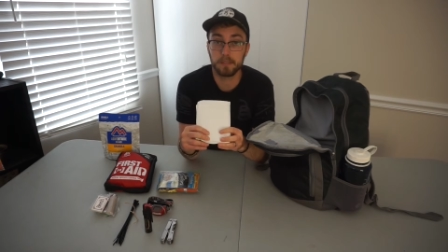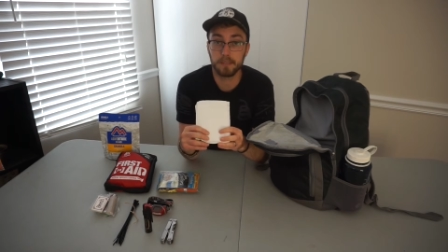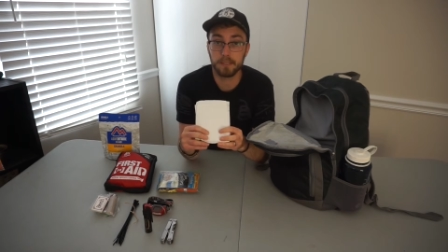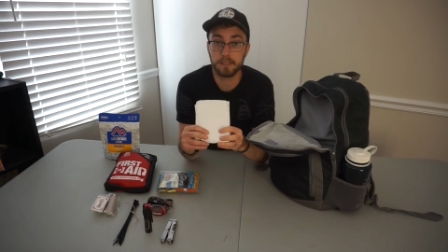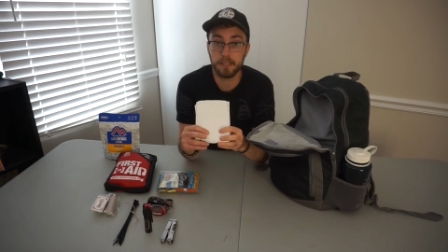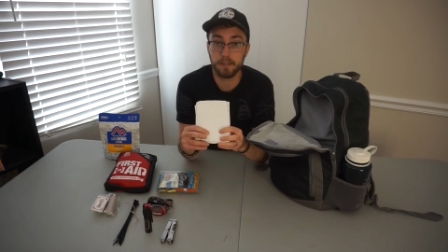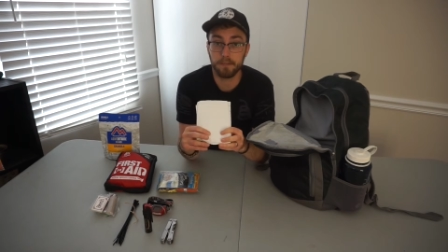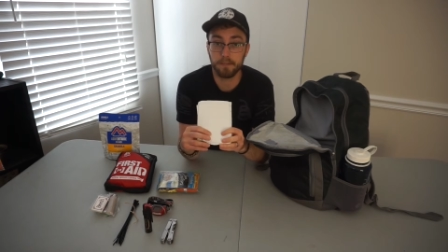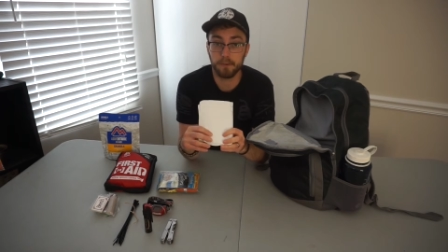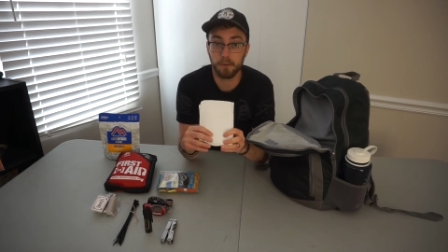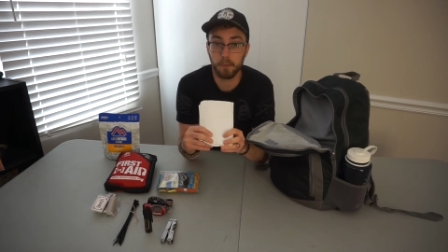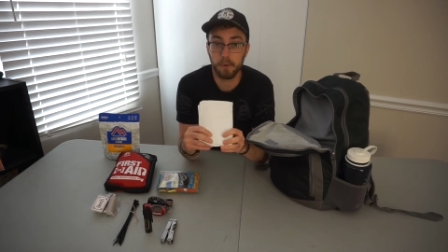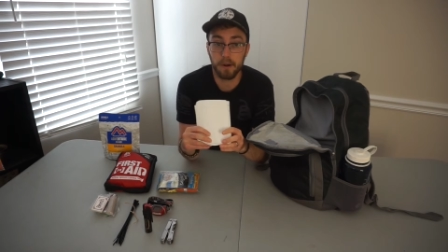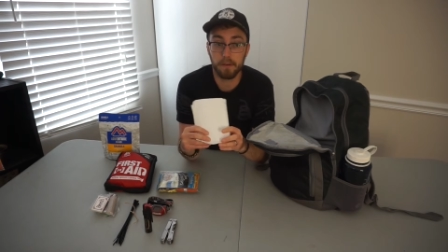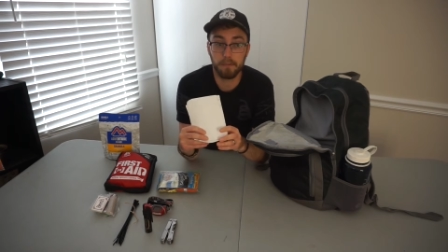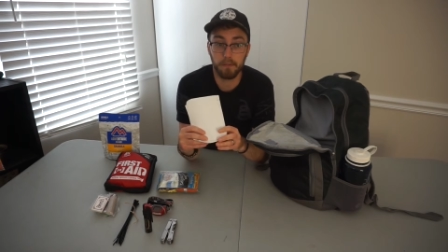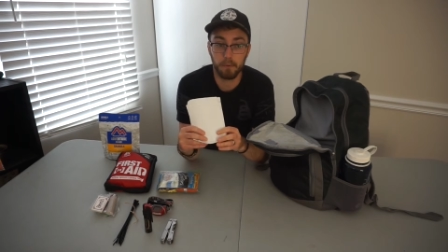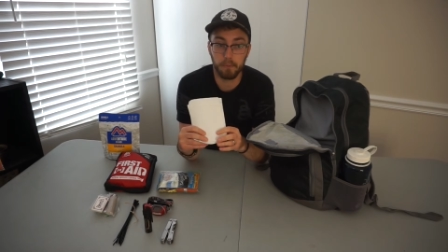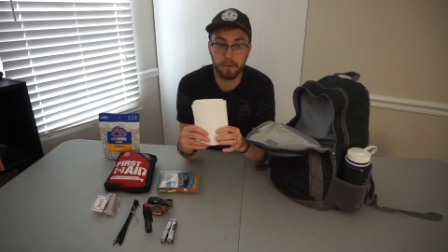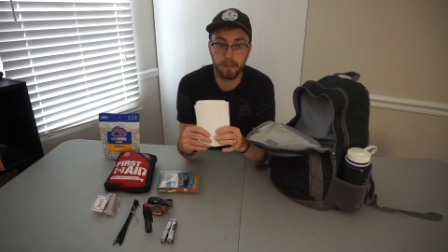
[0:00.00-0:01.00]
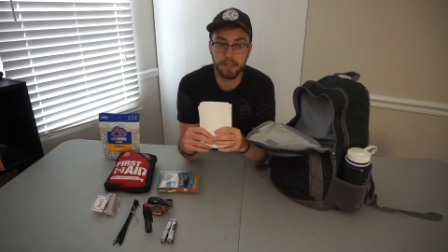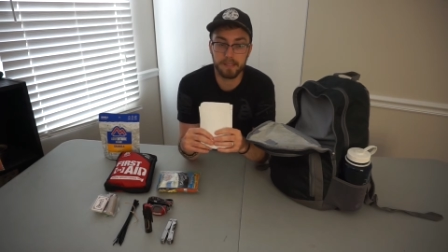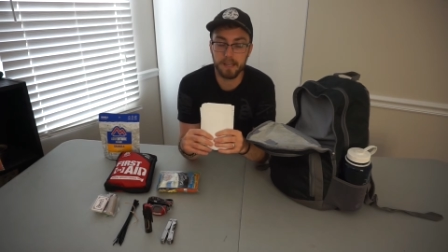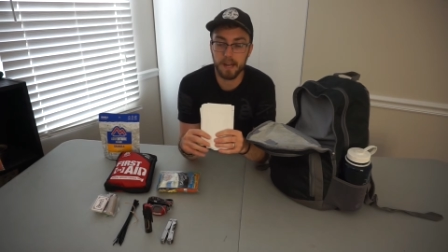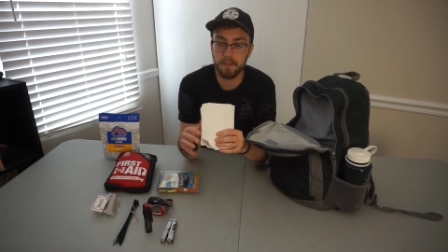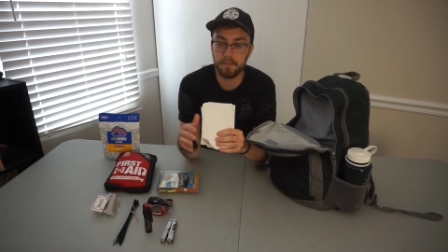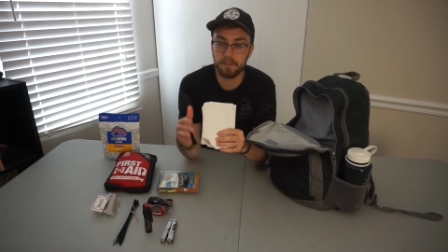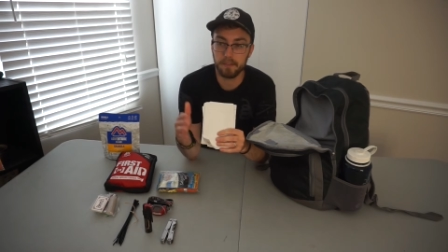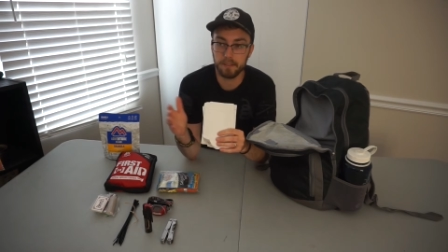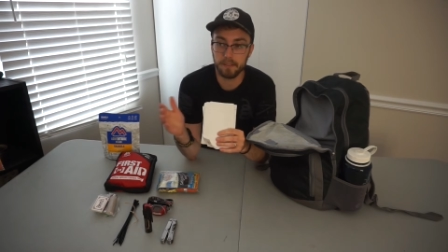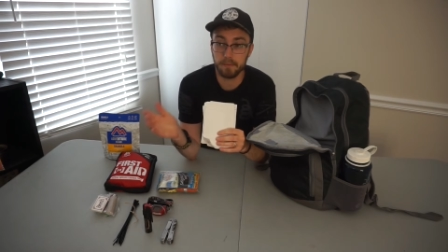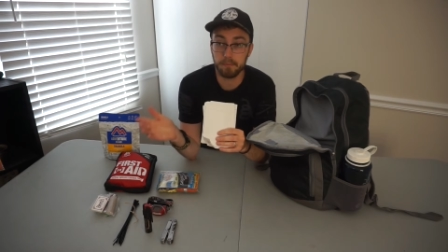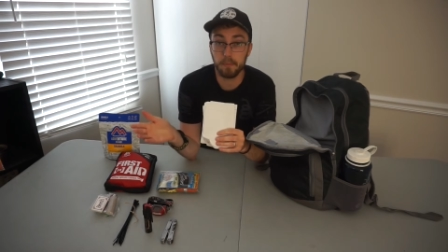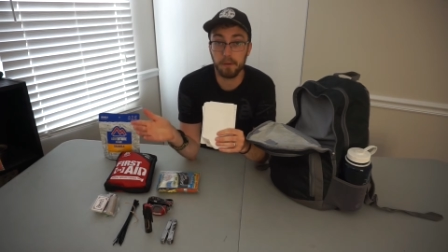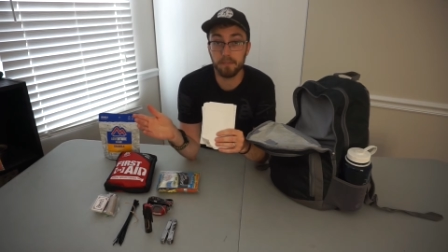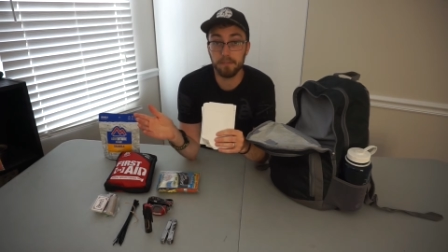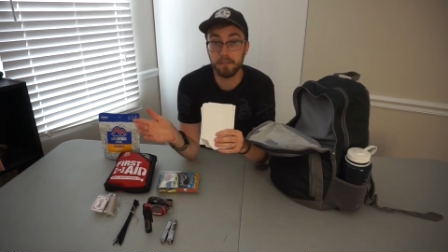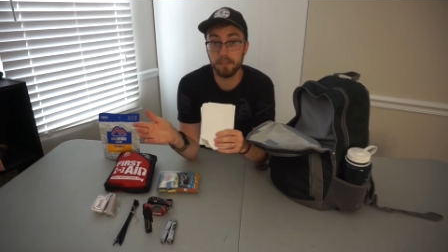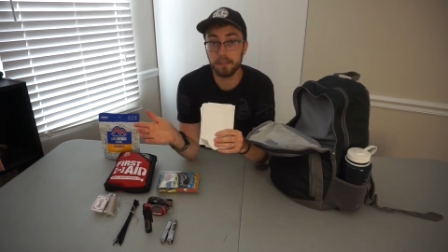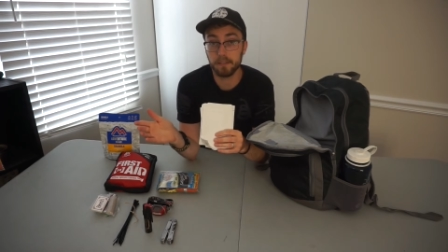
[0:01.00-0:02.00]
Let's say for whatever reason I have to leave
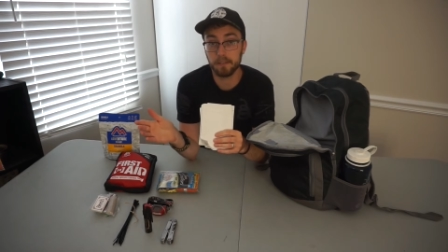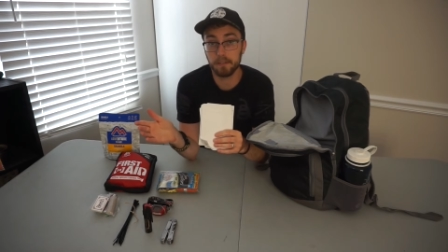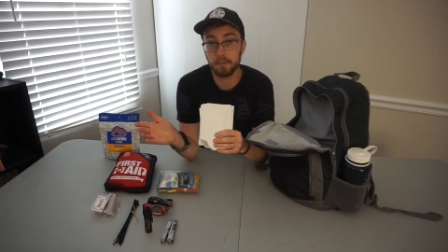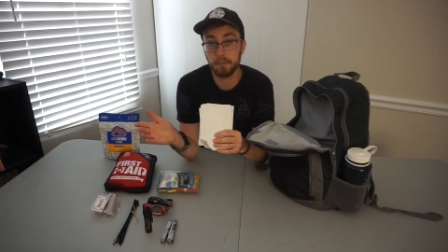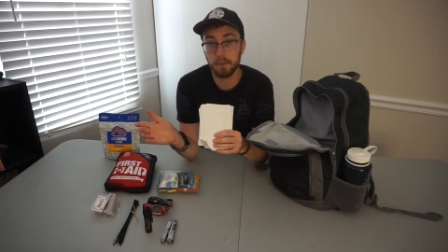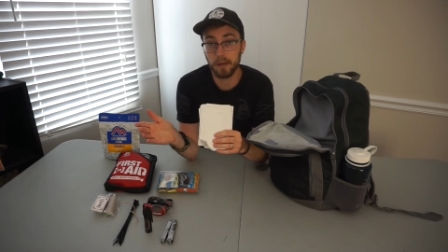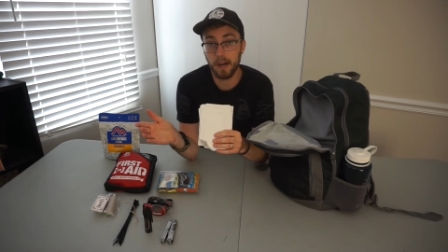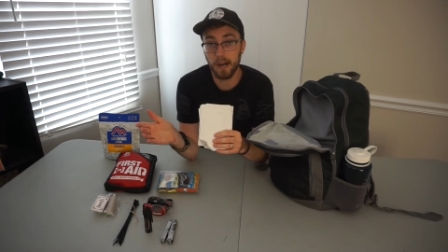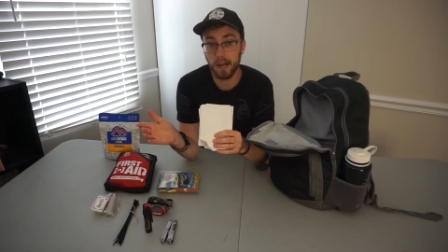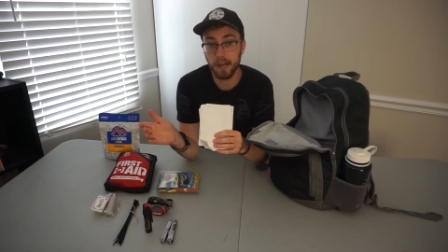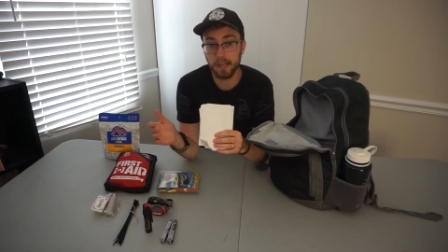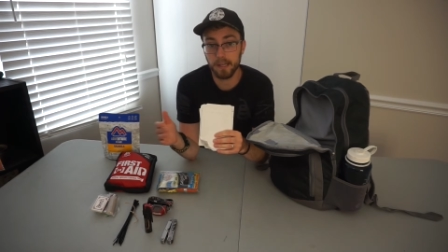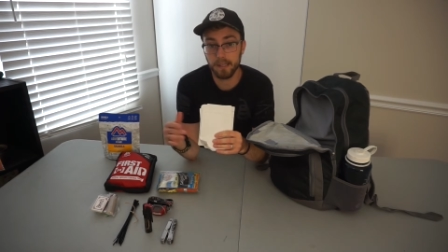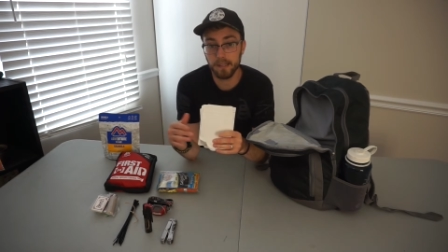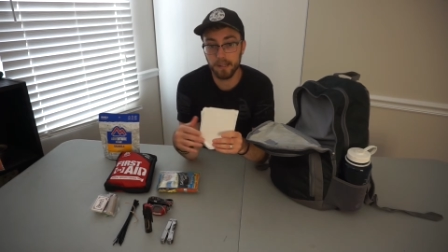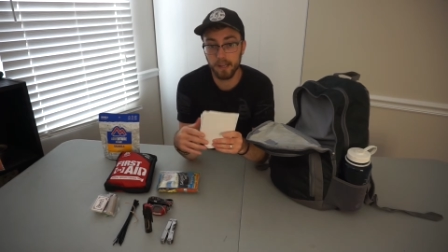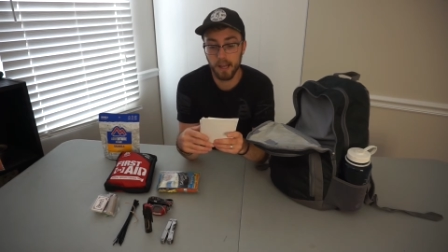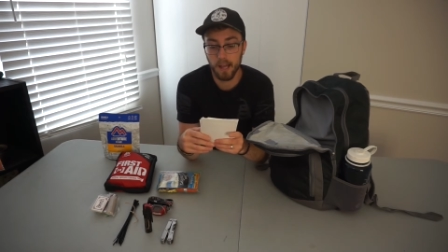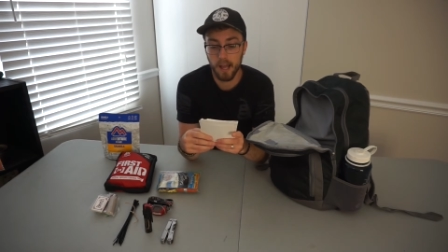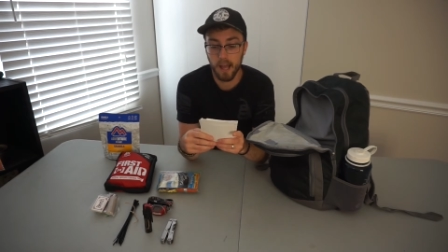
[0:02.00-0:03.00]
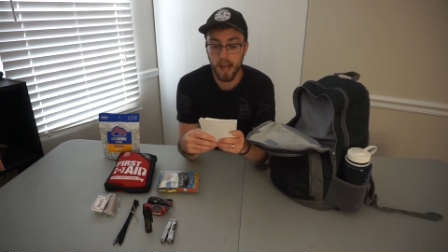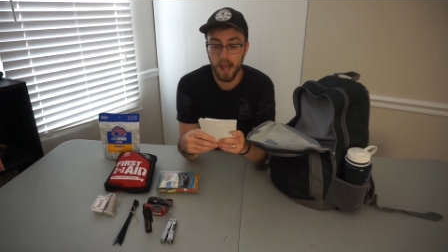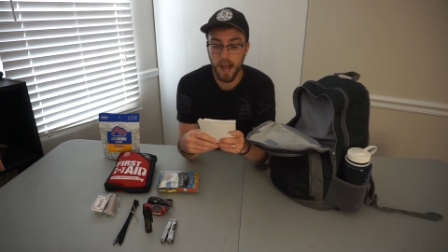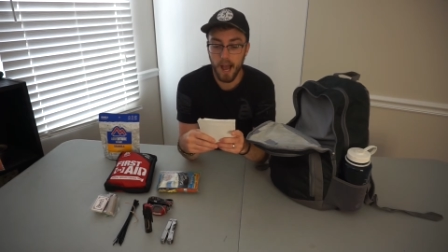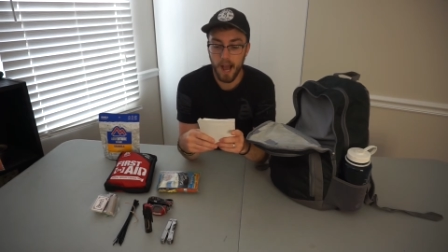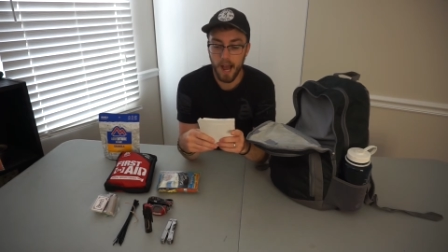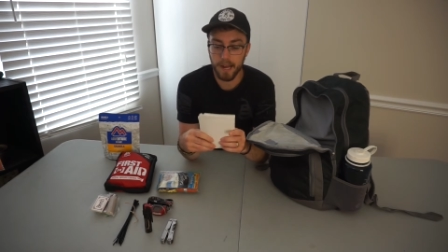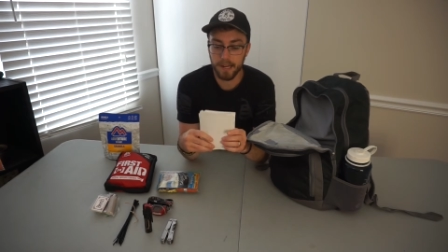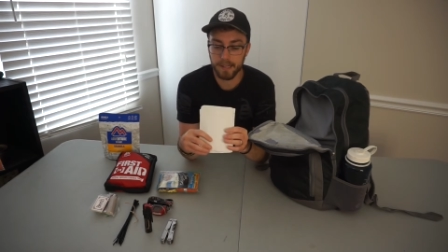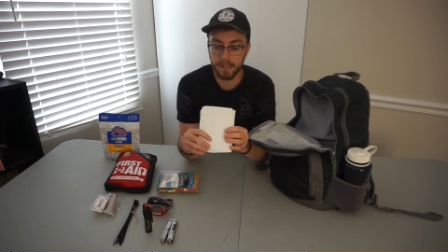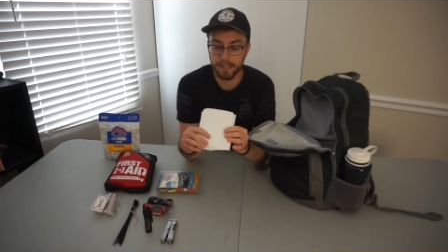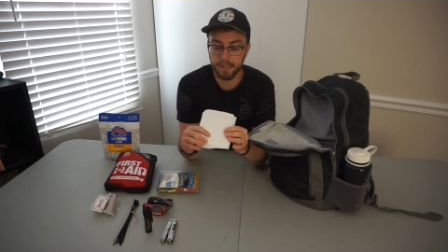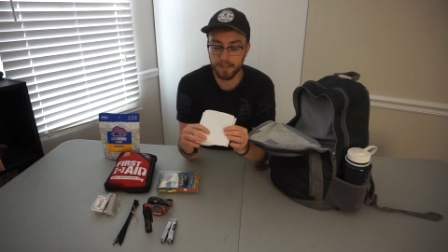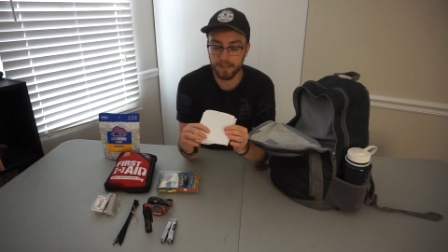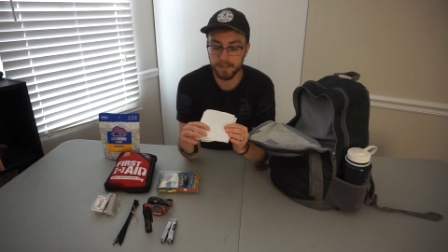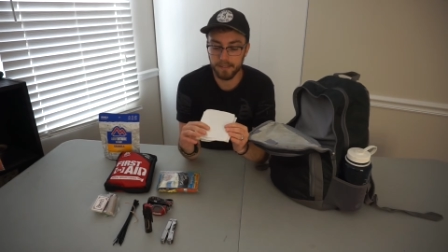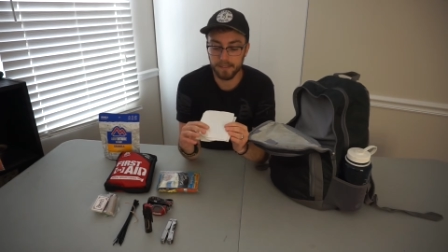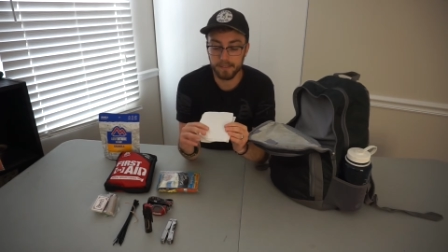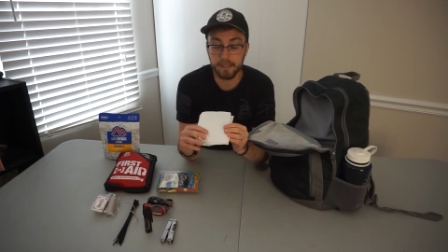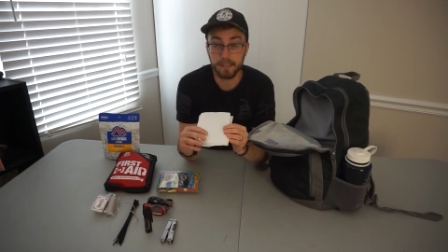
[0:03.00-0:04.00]
my vehicle behind. I
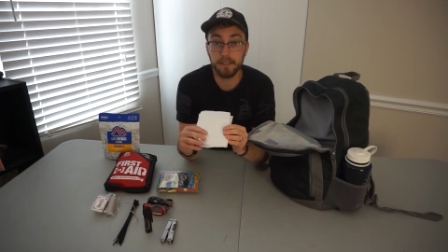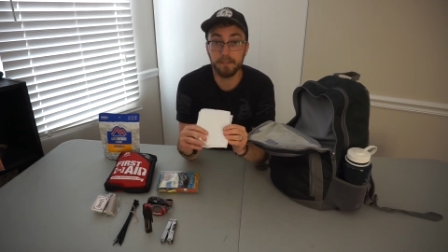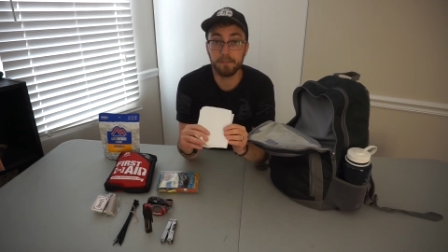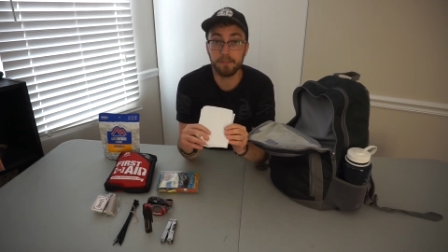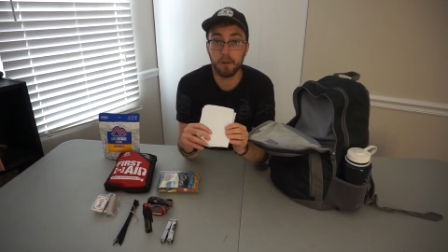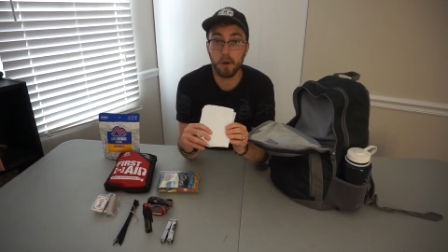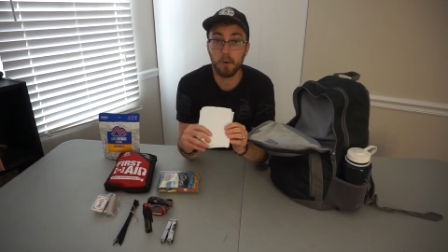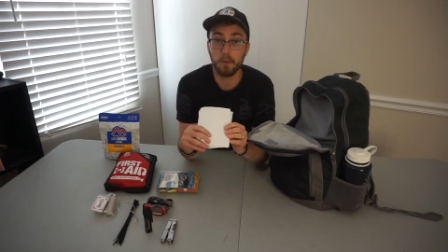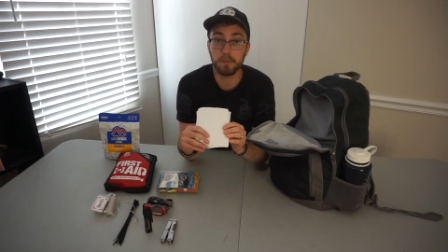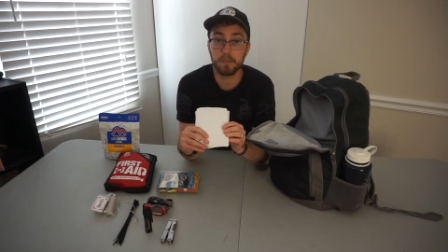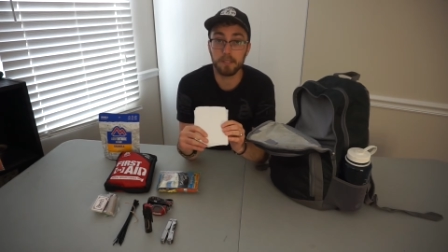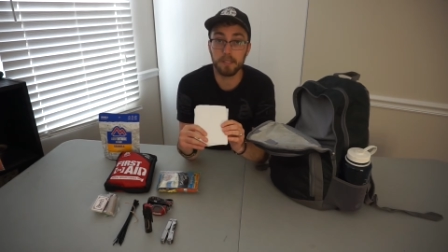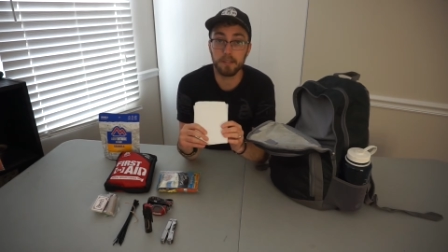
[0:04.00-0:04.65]
can leave notes